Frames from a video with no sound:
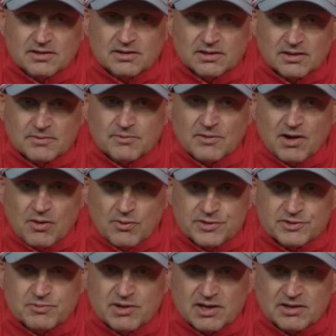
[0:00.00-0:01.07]
I've
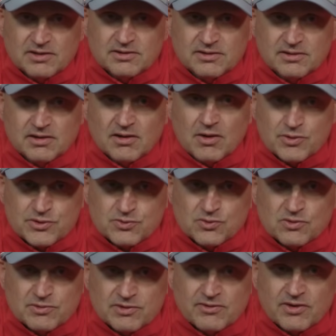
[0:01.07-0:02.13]
always been and always
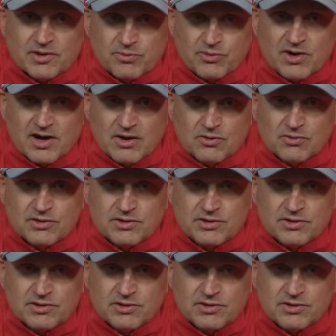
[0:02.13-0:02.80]
will be a very proud,